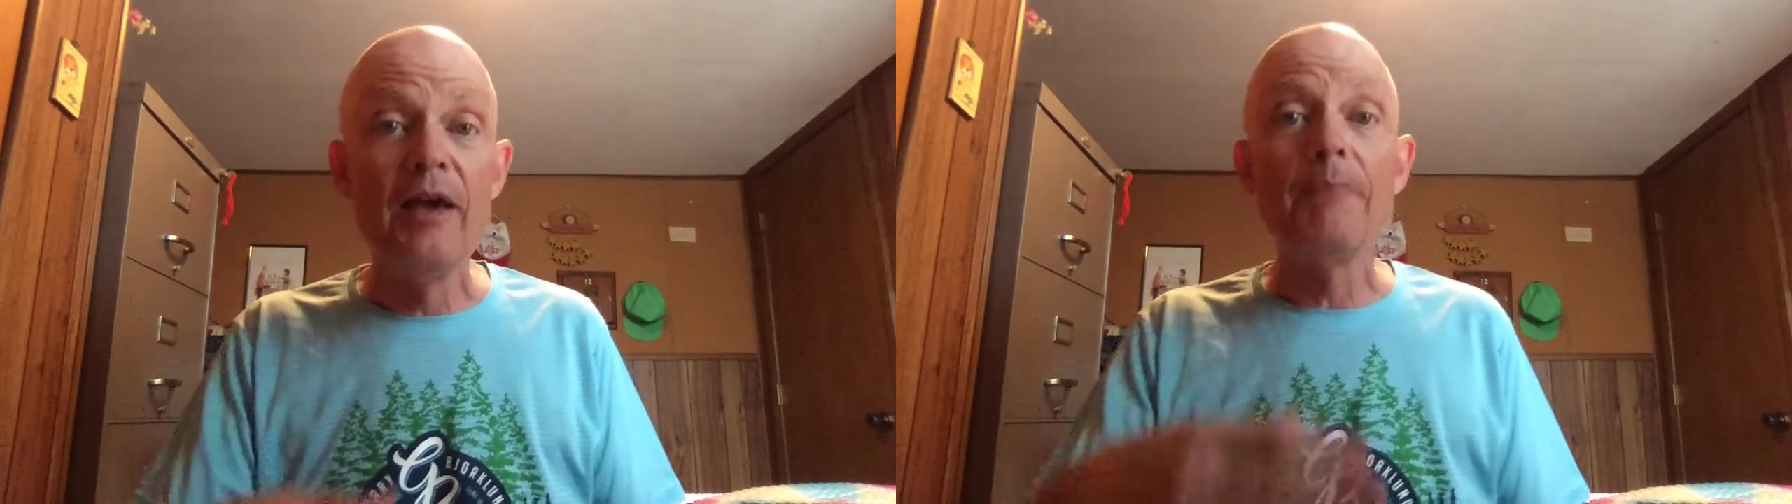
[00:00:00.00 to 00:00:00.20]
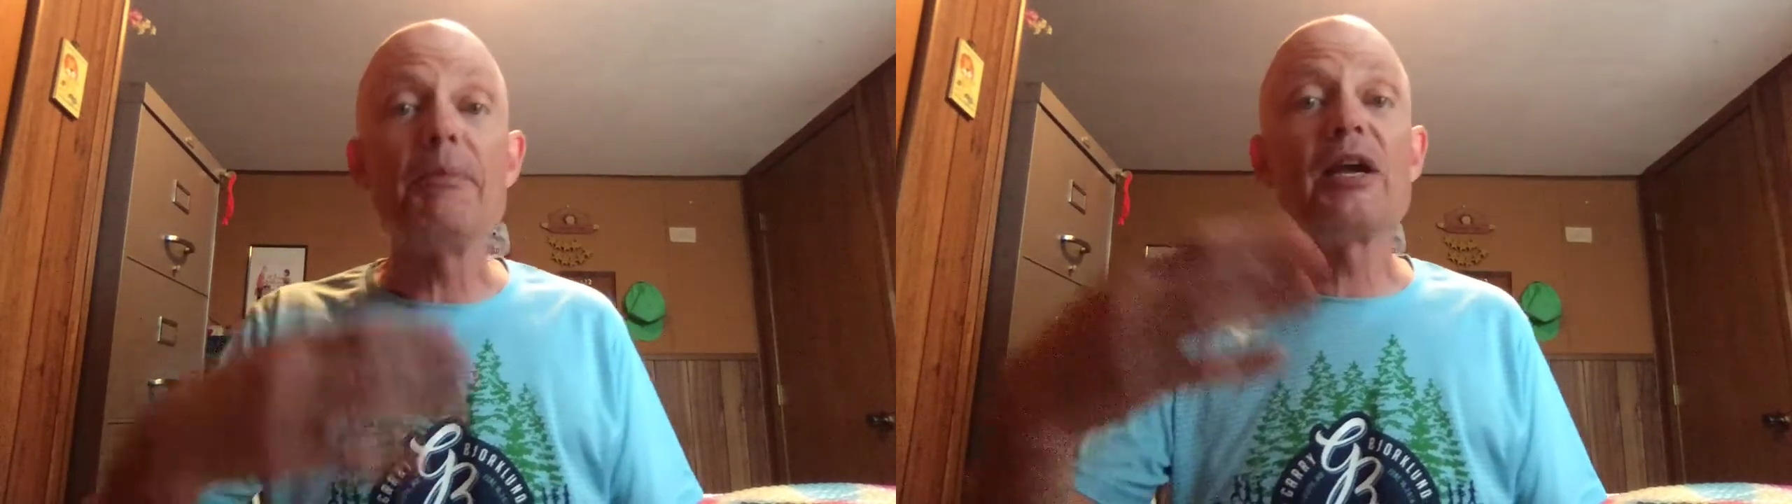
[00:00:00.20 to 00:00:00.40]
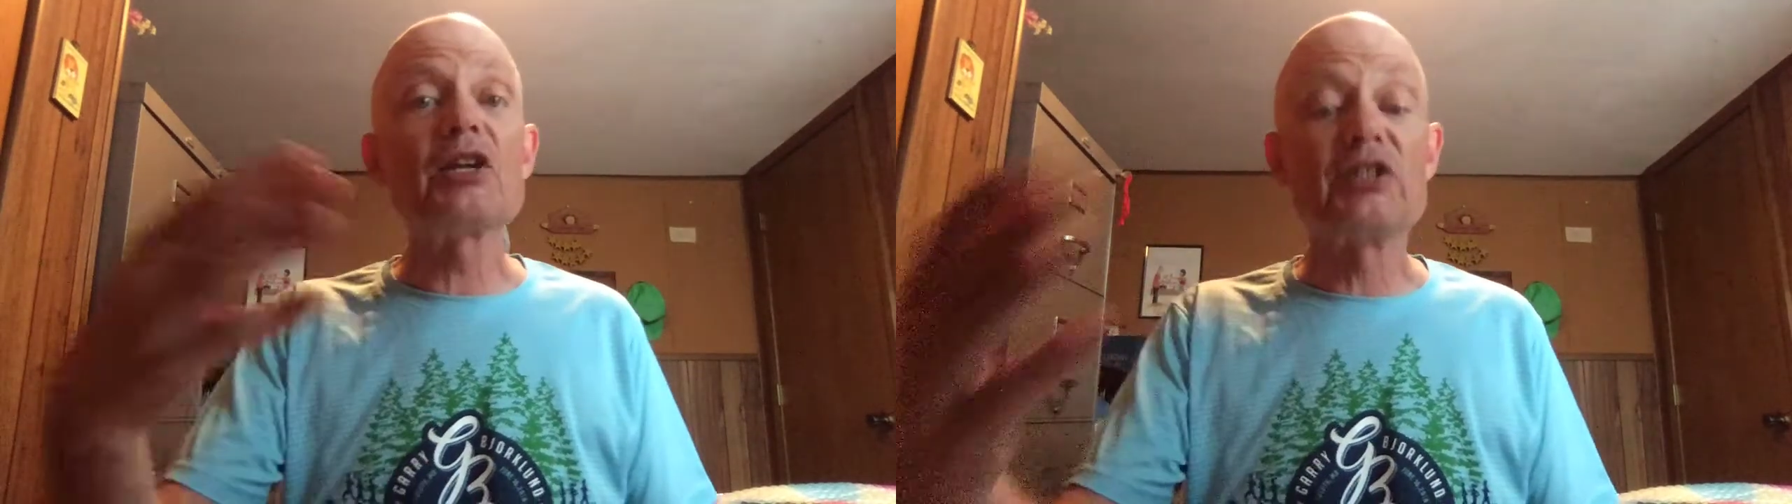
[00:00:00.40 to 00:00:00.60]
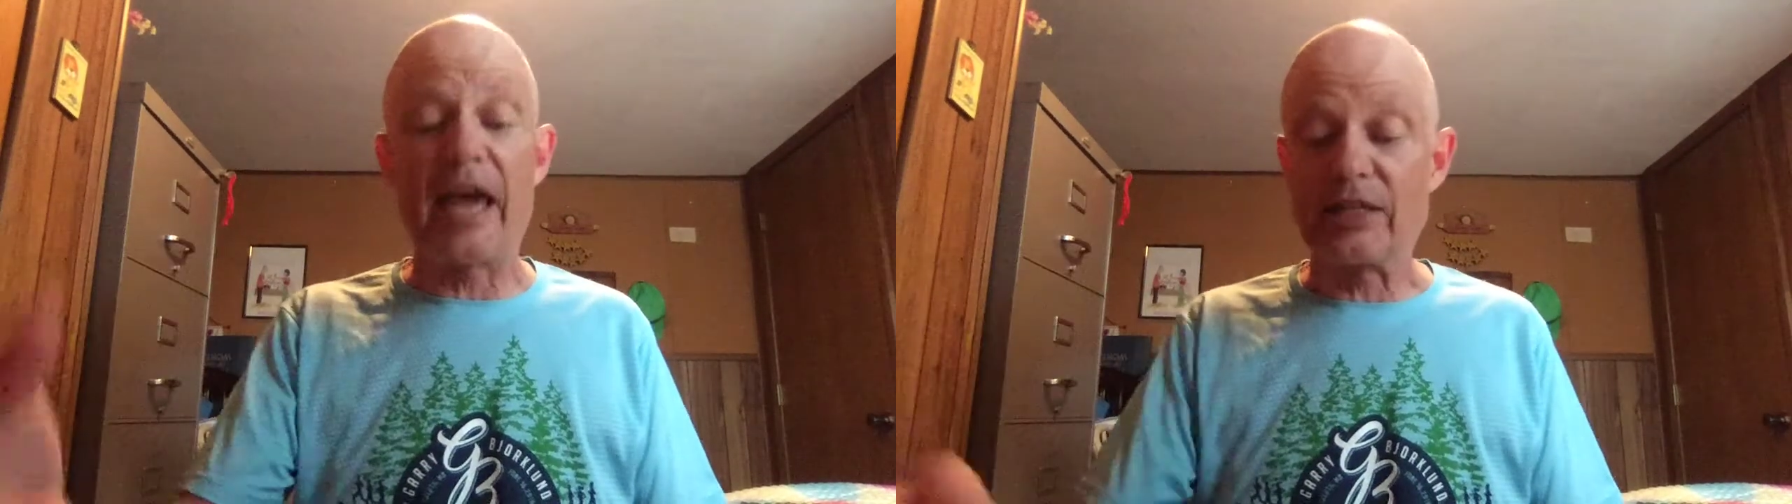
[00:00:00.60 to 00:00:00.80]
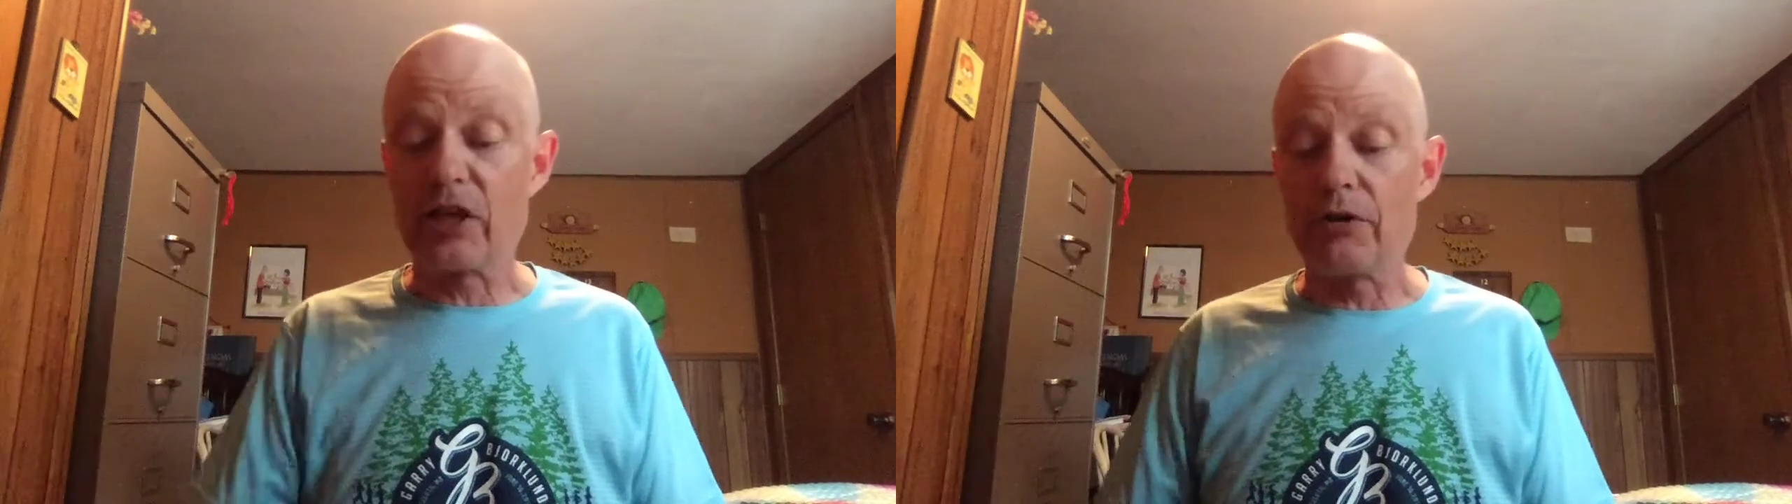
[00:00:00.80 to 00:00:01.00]
because
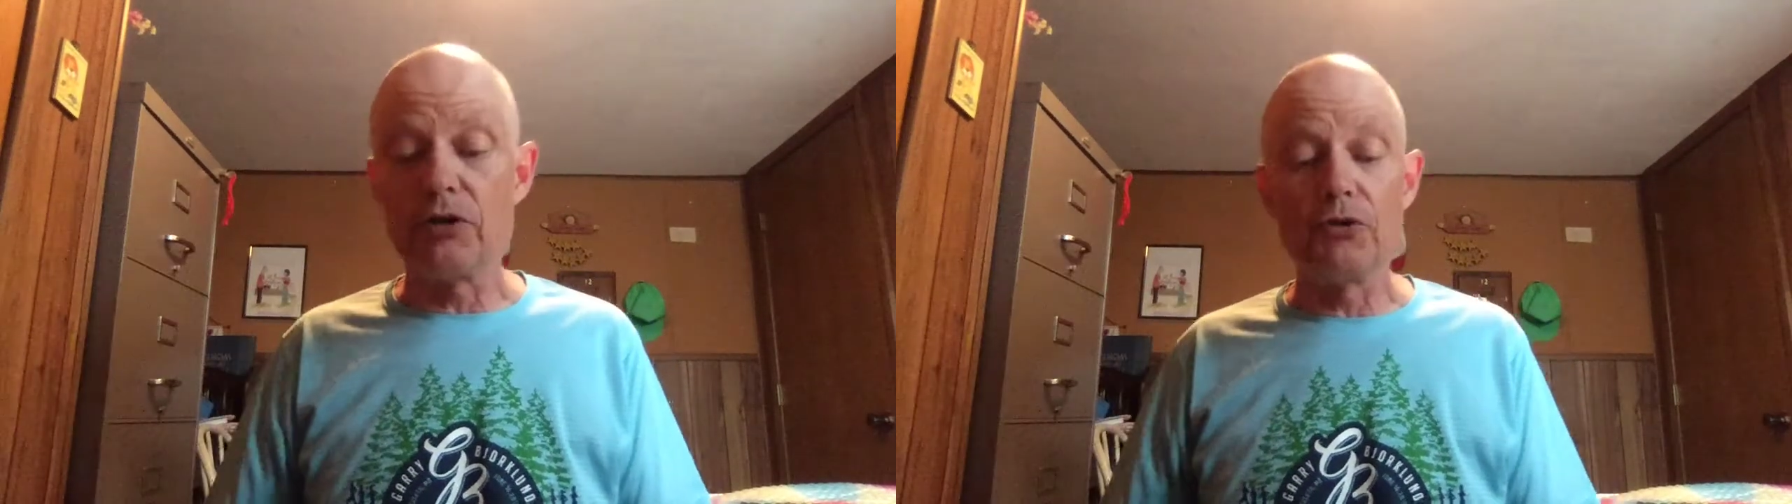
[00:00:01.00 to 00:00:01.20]
that's how you